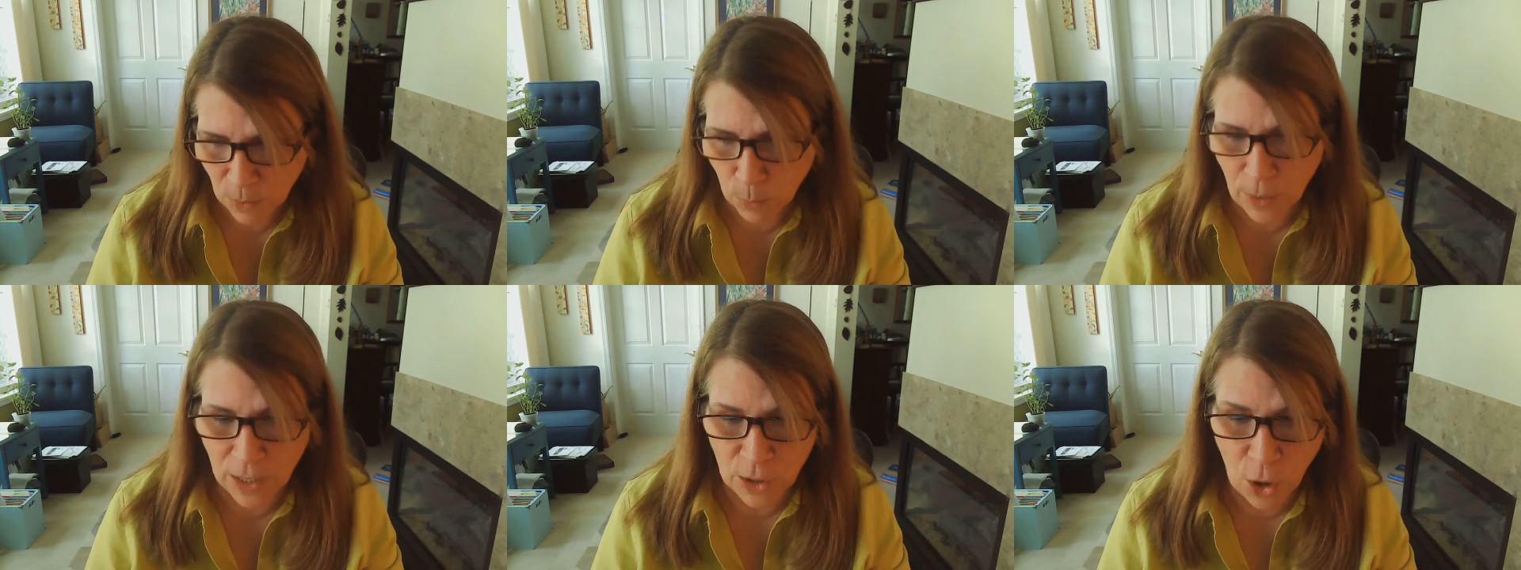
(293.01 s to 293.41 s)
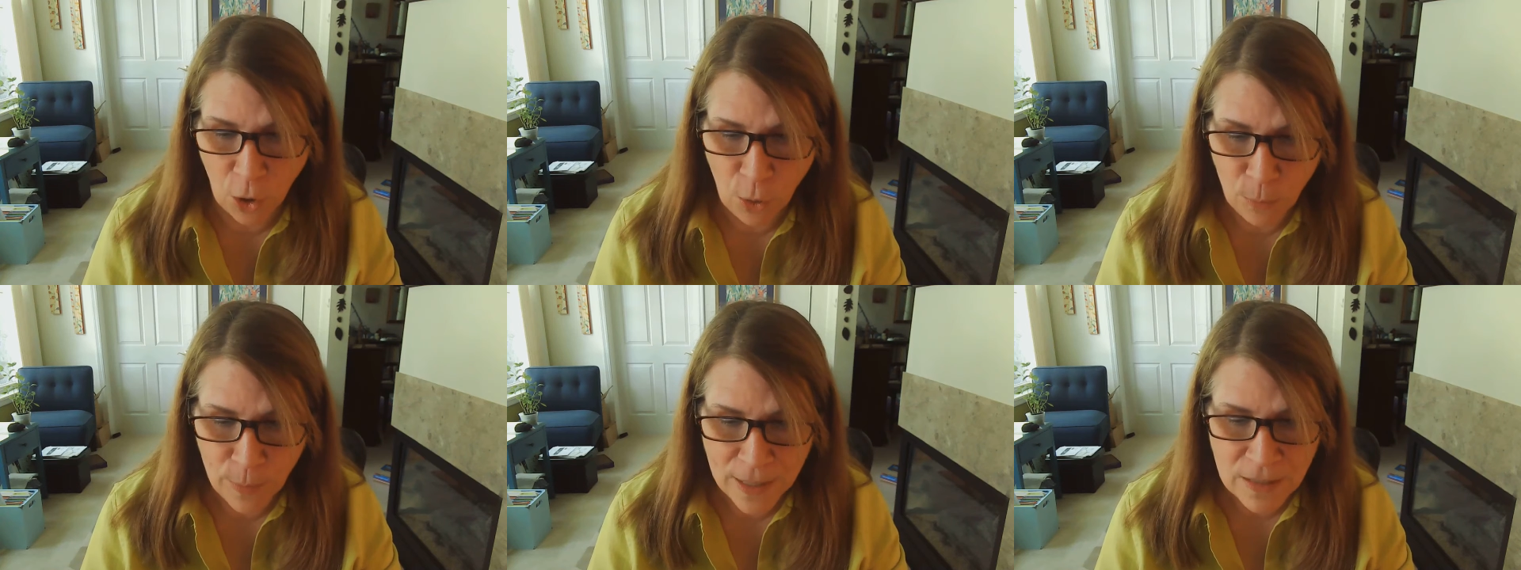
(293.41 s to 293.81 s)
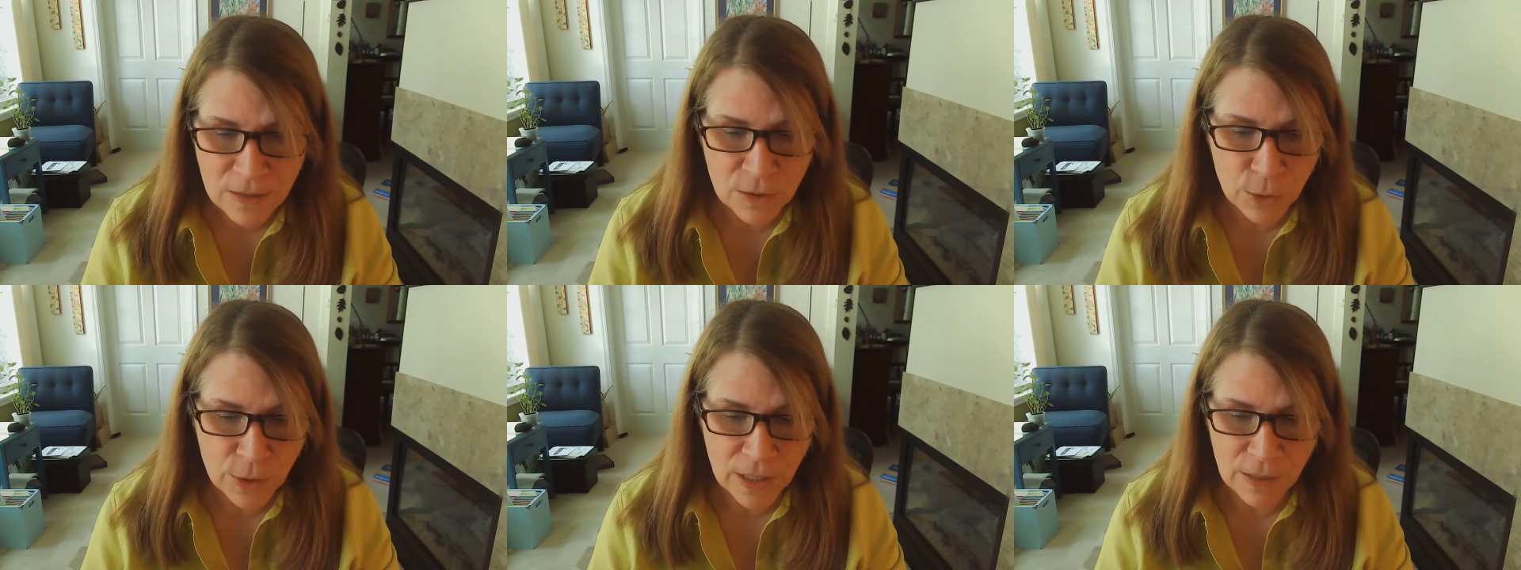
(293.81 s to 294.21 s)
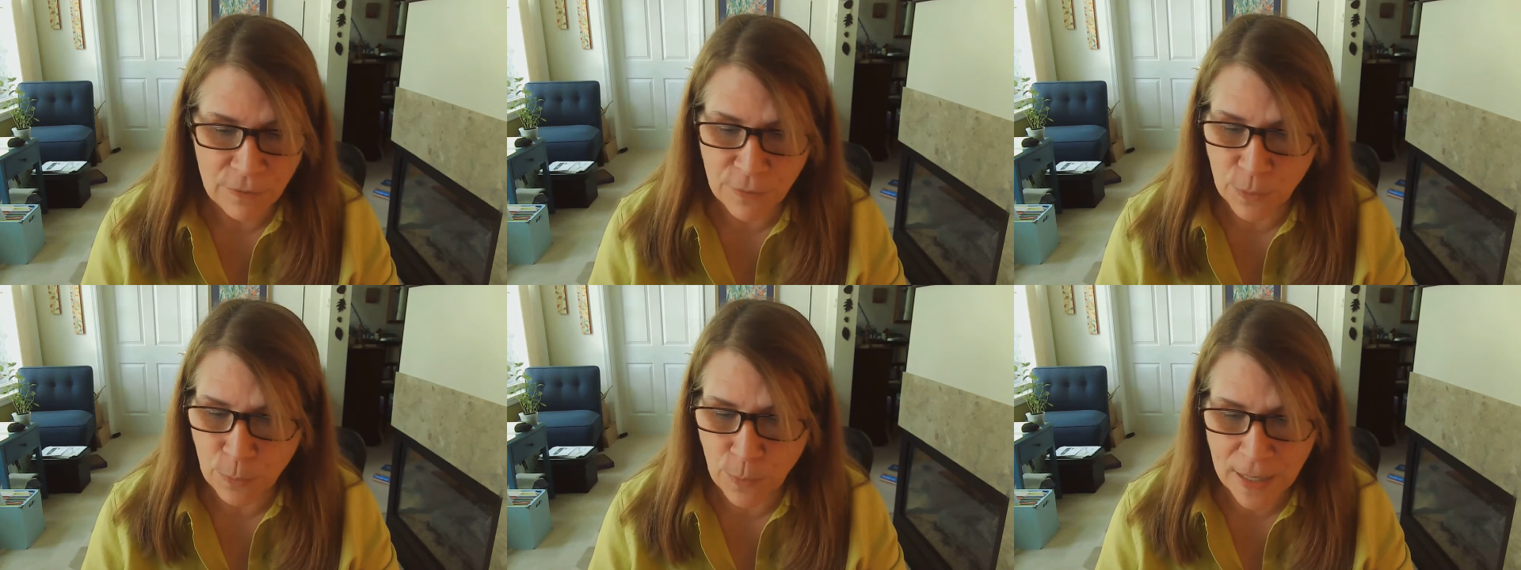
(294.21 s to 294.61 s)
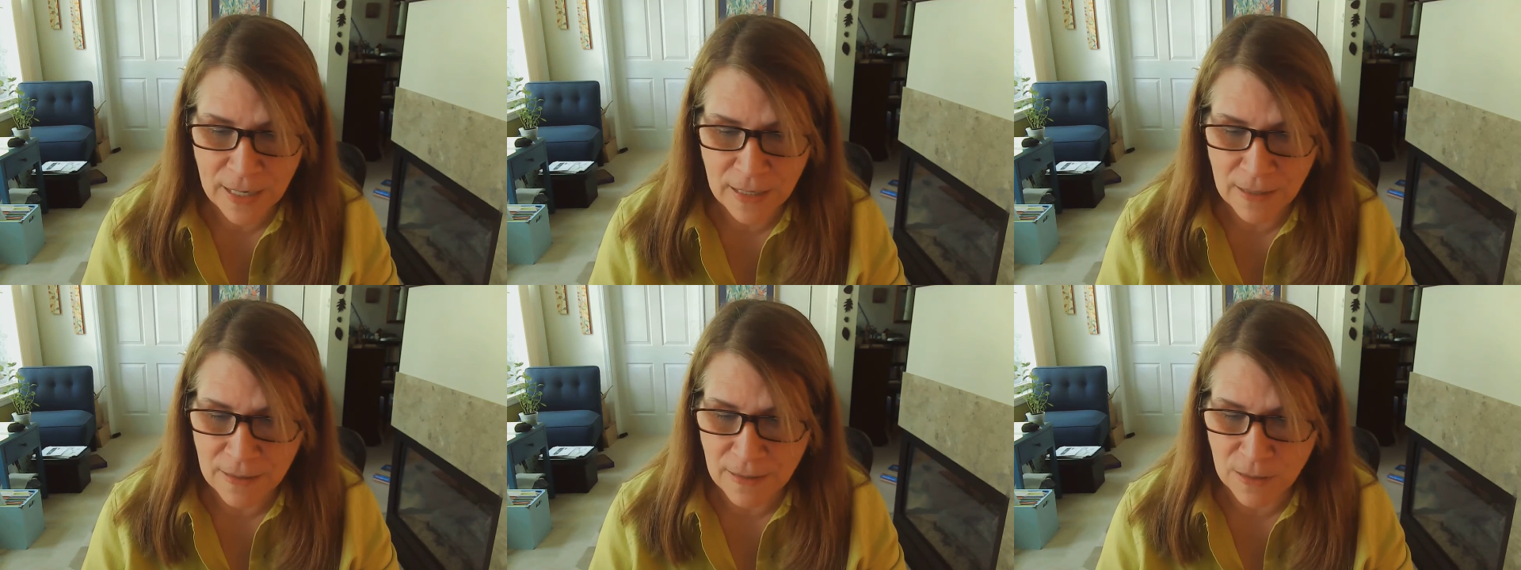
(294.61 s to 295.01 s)
while always looking for
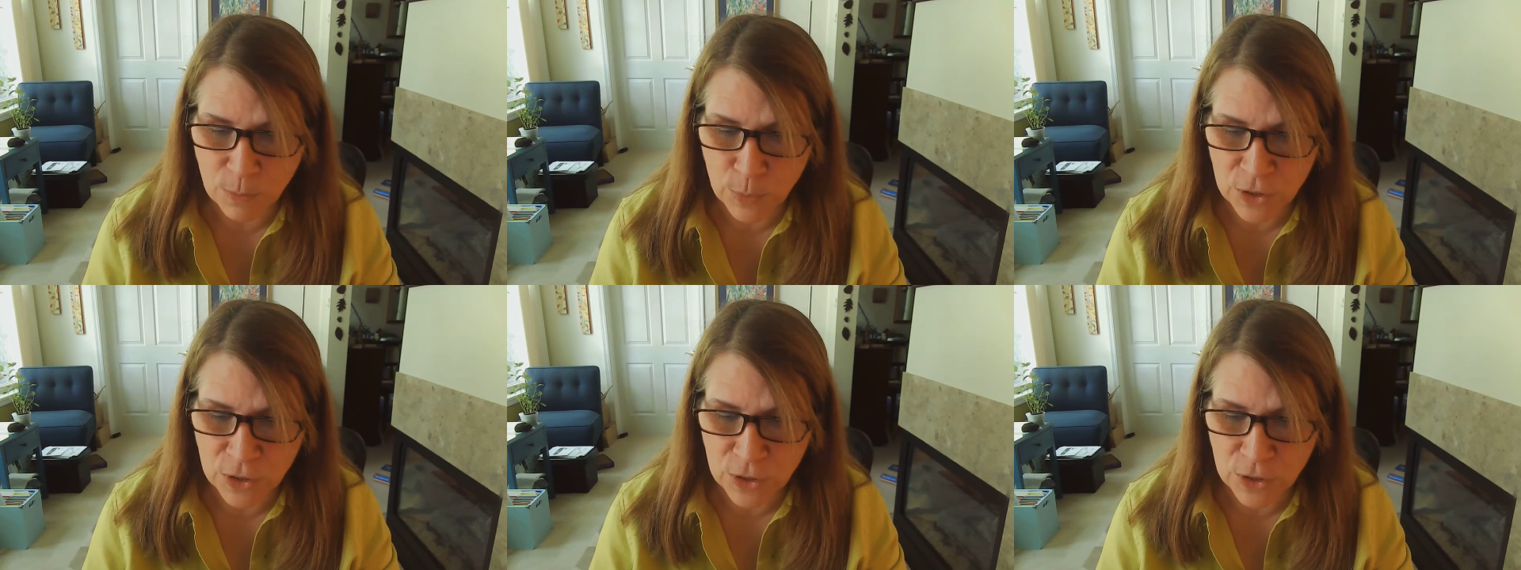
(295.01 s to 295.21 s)
ways in